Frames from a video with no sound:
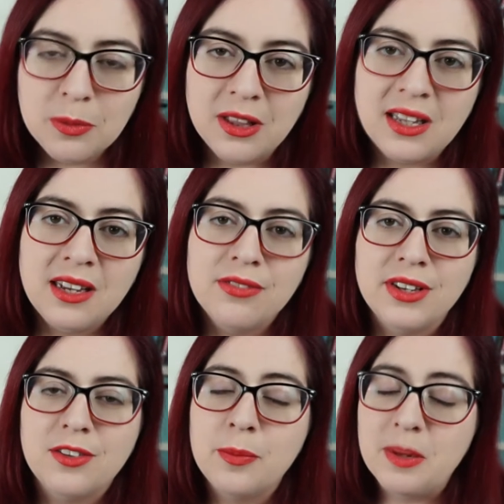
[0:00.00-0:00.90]
believe
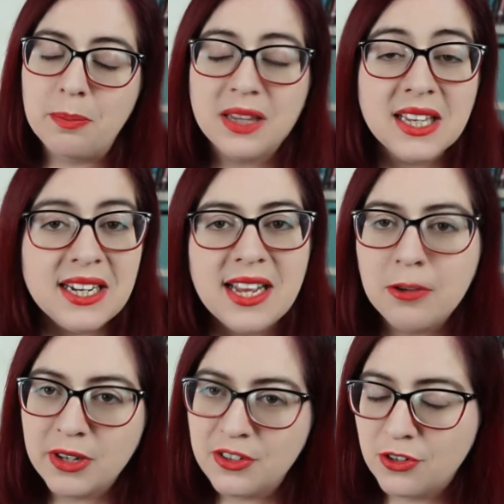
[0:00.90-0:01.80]
is a bit played
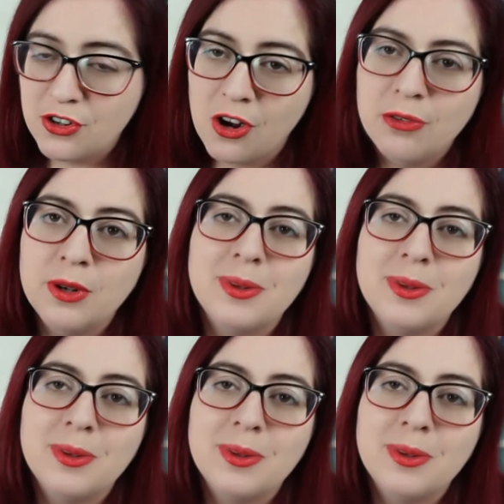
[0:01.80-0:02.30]
out in the genre,